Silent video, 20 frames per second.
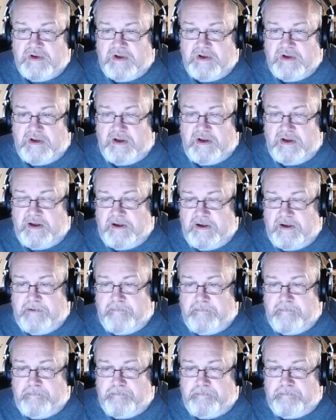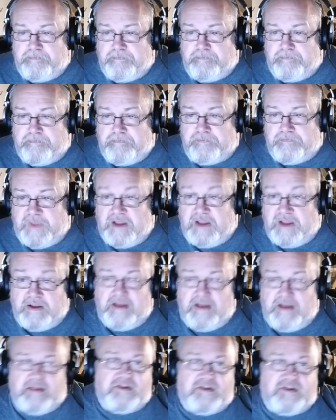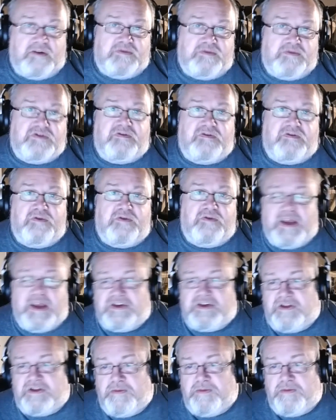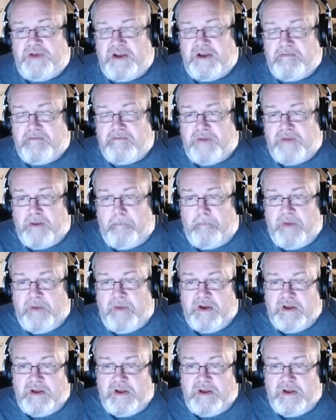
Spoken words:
in terms of them actually being bump.